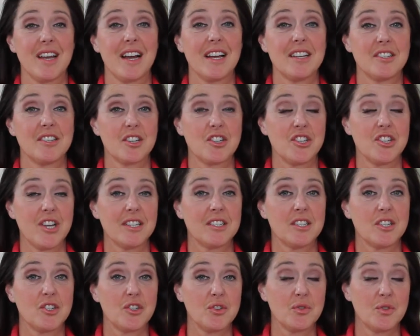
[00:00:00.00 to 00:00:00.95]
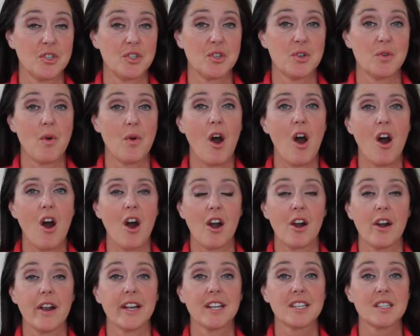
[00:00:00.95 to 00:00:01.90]
I suggest that you do
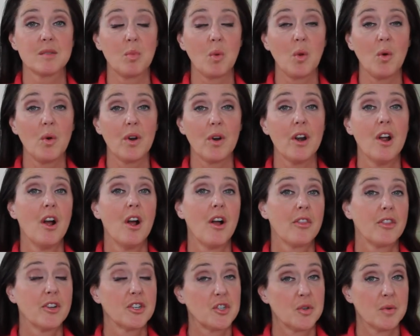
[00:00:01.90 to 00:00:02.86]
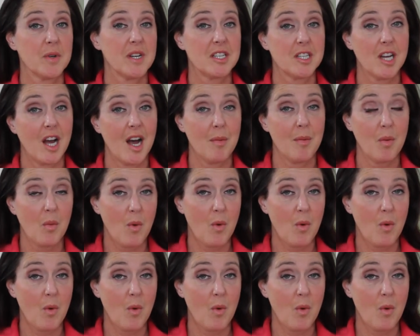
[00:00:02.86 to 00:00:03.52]
are explore the treetop